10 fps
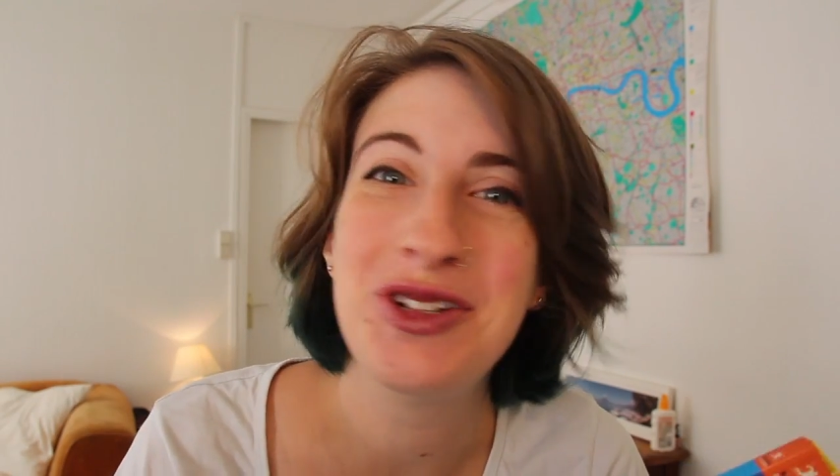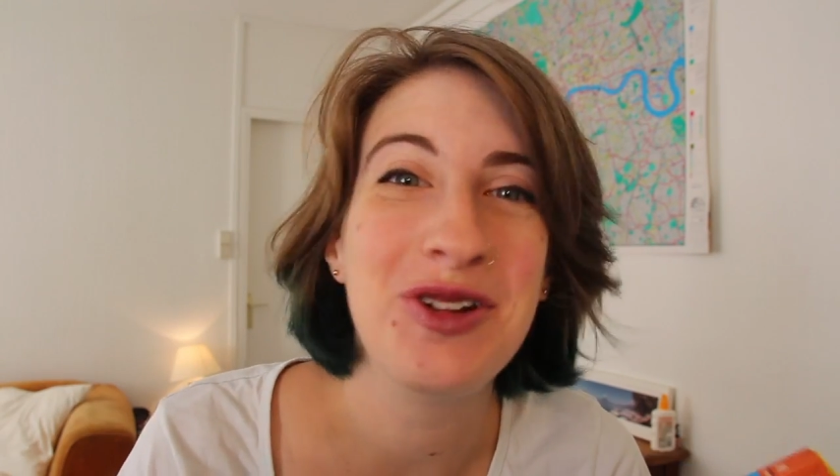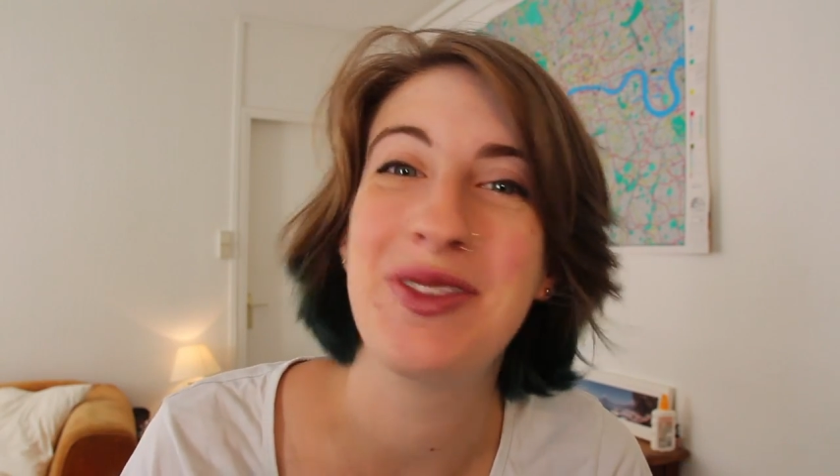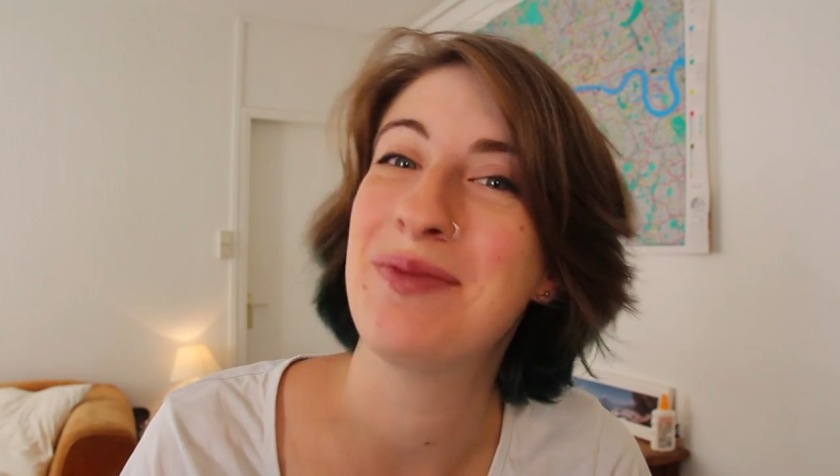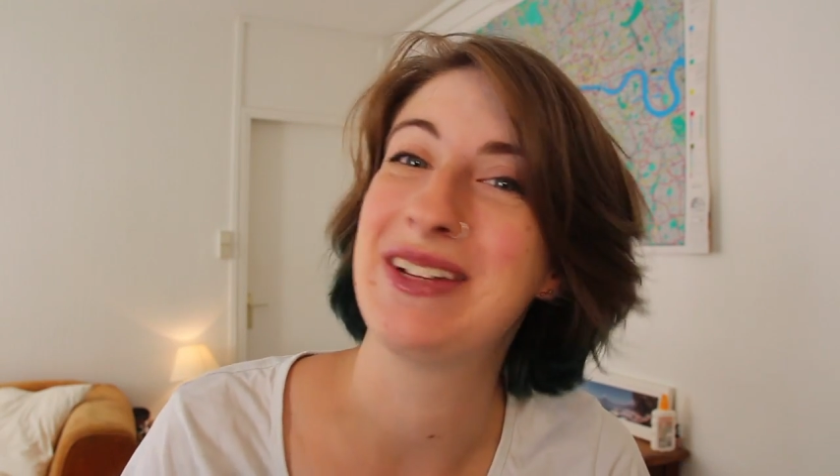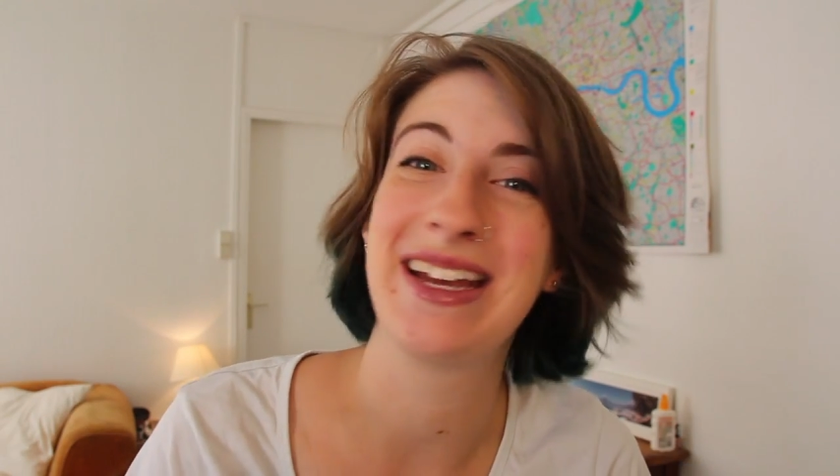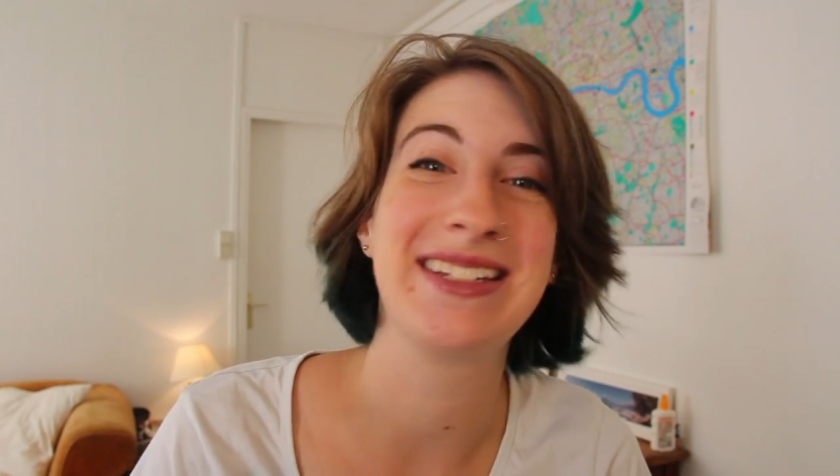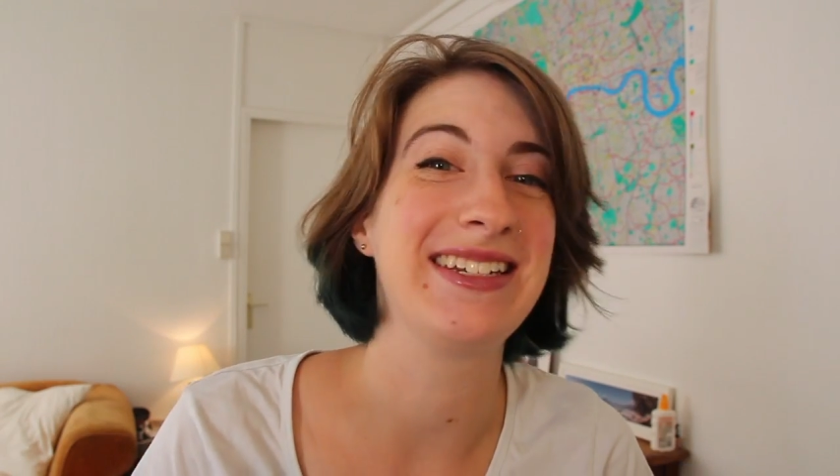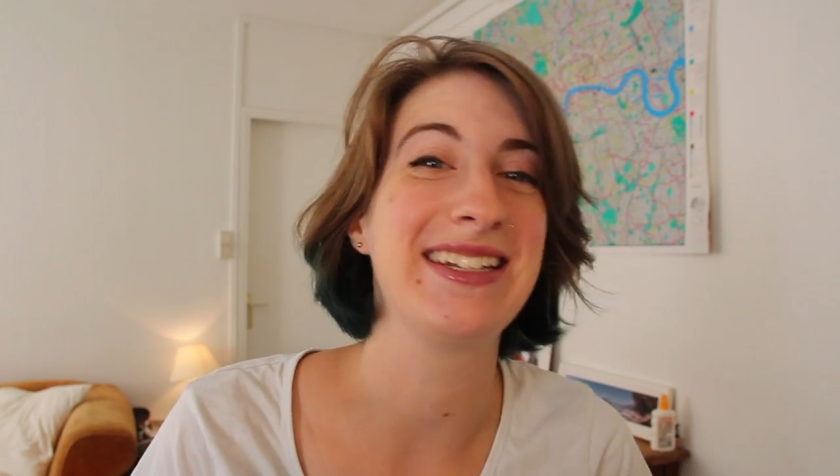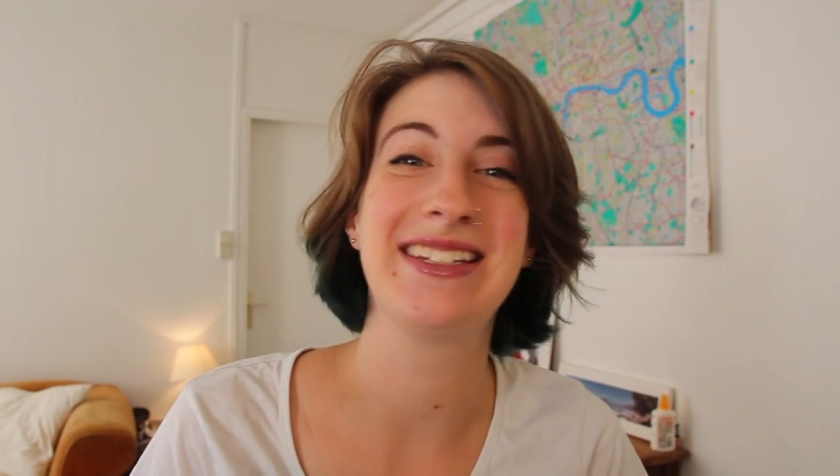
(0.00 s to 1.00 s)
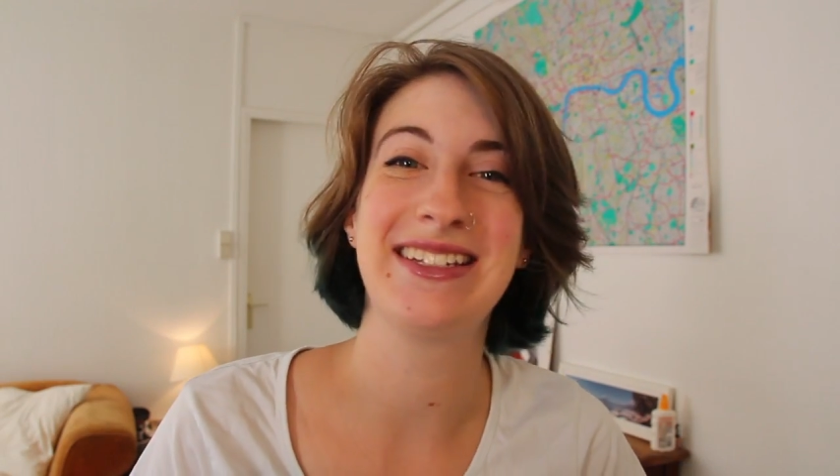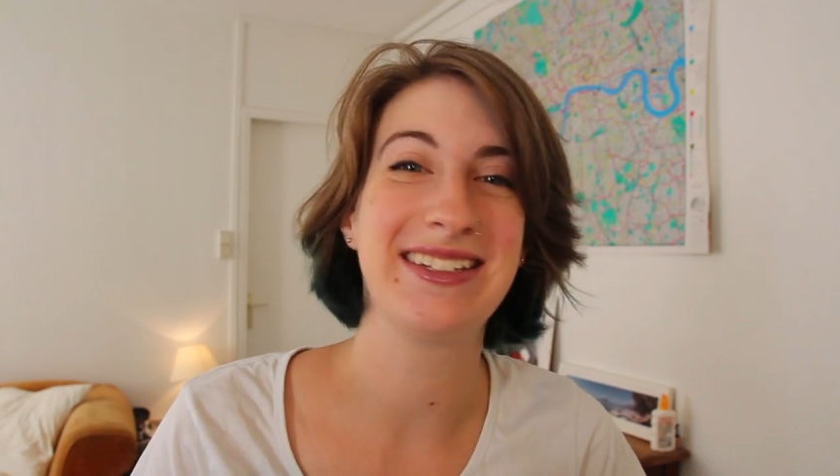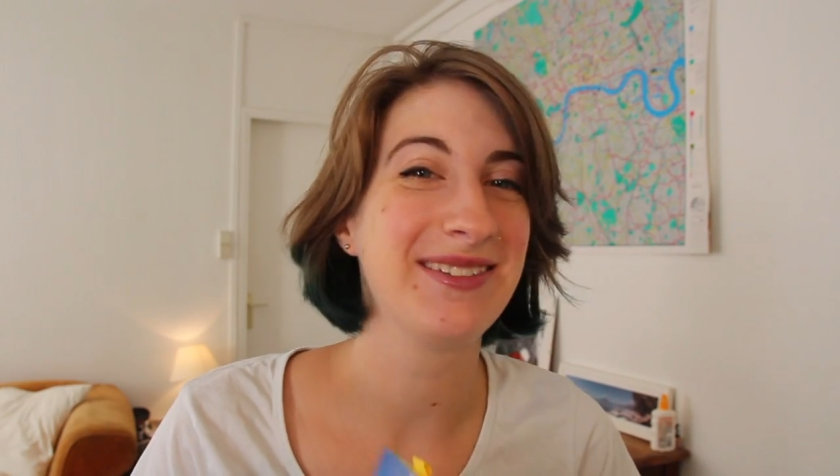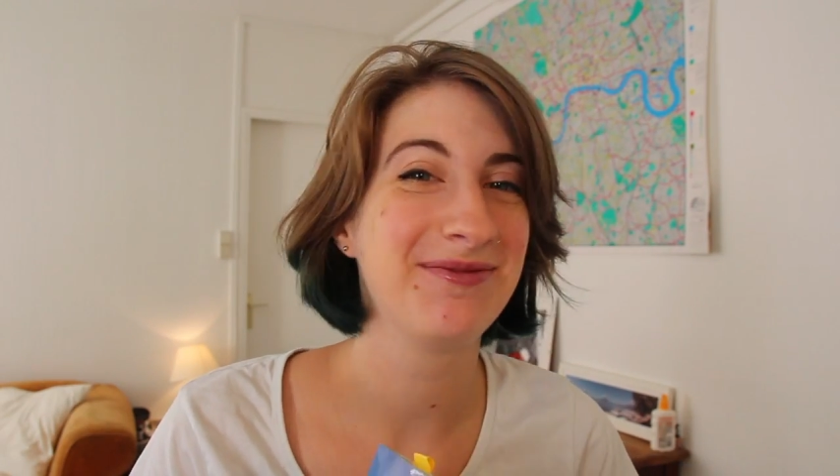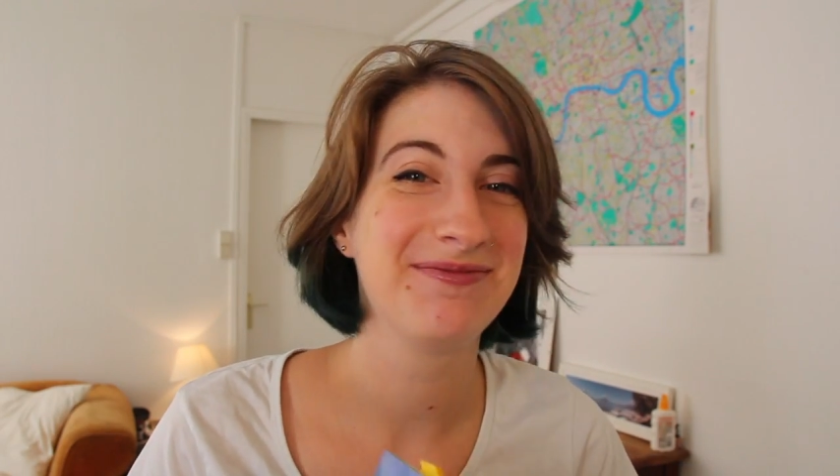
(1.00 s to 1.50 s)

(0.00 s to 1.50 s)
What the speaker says: do them justice.